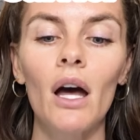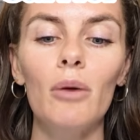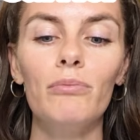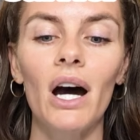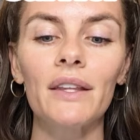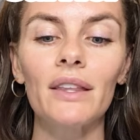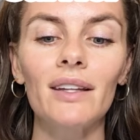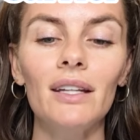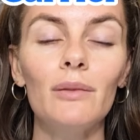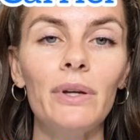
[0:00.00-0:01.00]

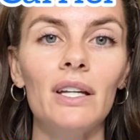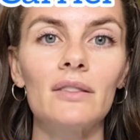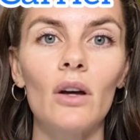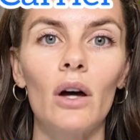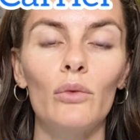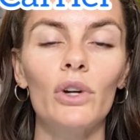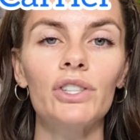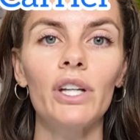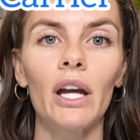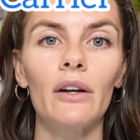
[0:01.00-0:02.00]
Monthly depends on
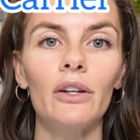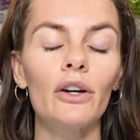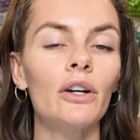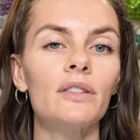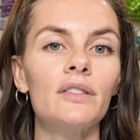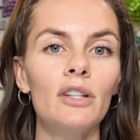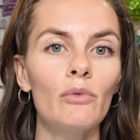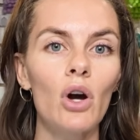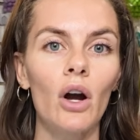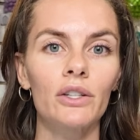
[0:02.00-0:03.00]
which carrier SIM
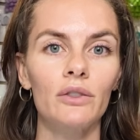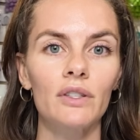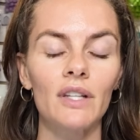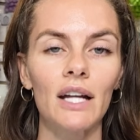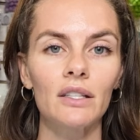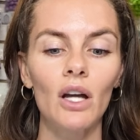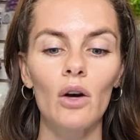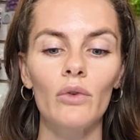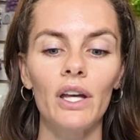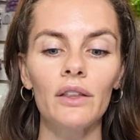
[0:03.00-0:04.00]
card you decide to
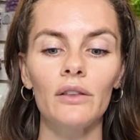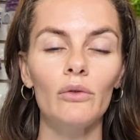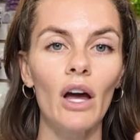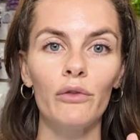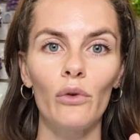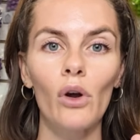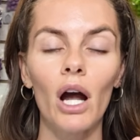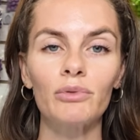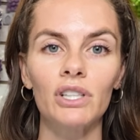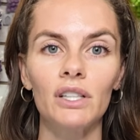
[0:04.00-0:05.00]
go with. You have 4
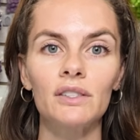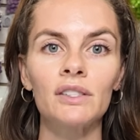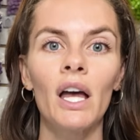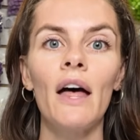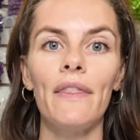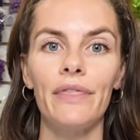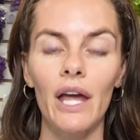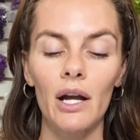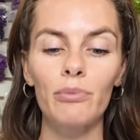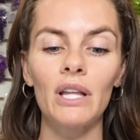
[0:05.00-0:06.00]
options.
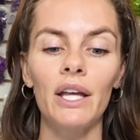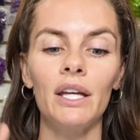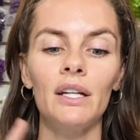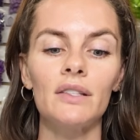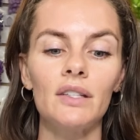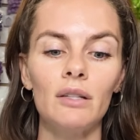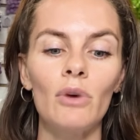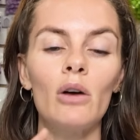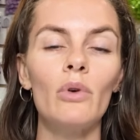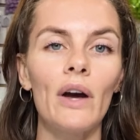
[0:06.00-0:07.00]
Their plan,
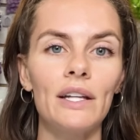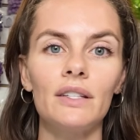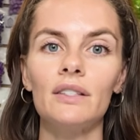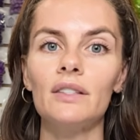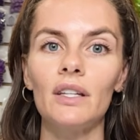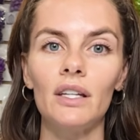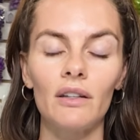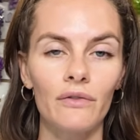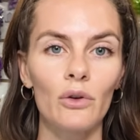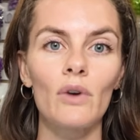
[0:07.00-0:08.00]
T-Mobile,
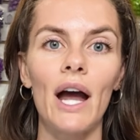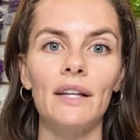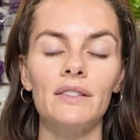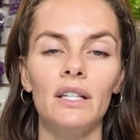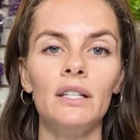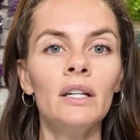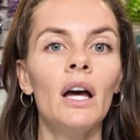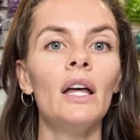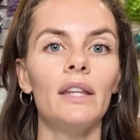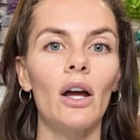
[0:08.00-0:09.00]
AT&T, Verizon.
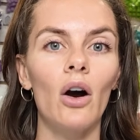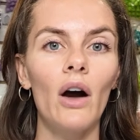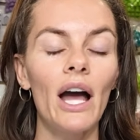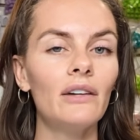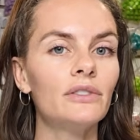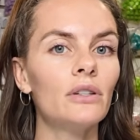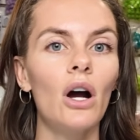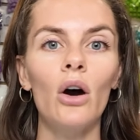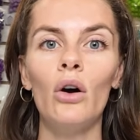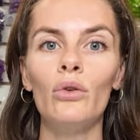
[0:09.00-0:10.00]
They all have their
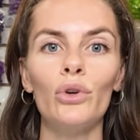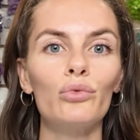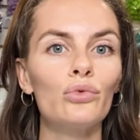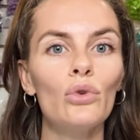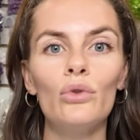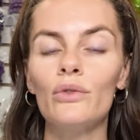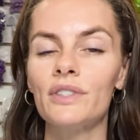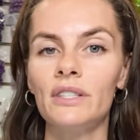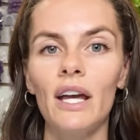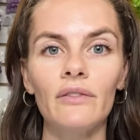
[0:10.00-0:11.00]
own
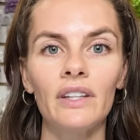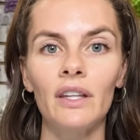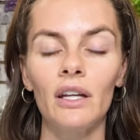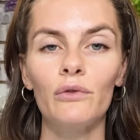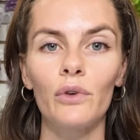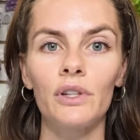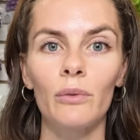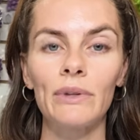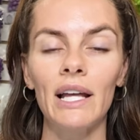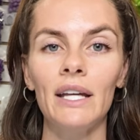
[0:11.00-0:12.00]
rules and everything for their
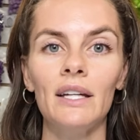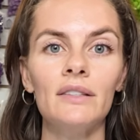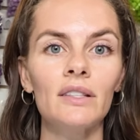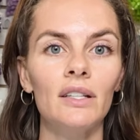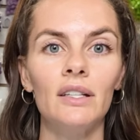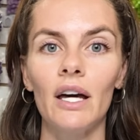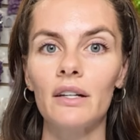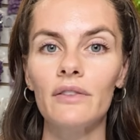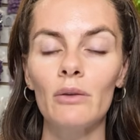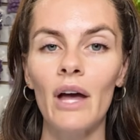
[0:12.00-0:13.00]
plans. None
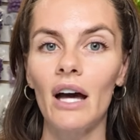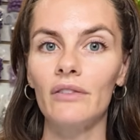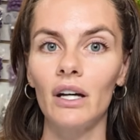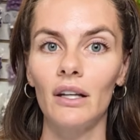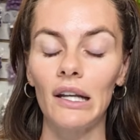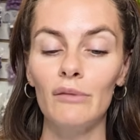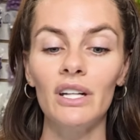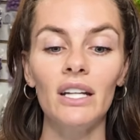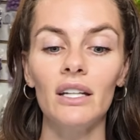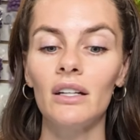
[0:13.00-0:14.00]
of them have
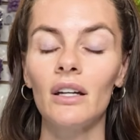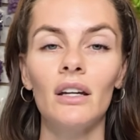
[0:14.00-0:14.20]
unlimited.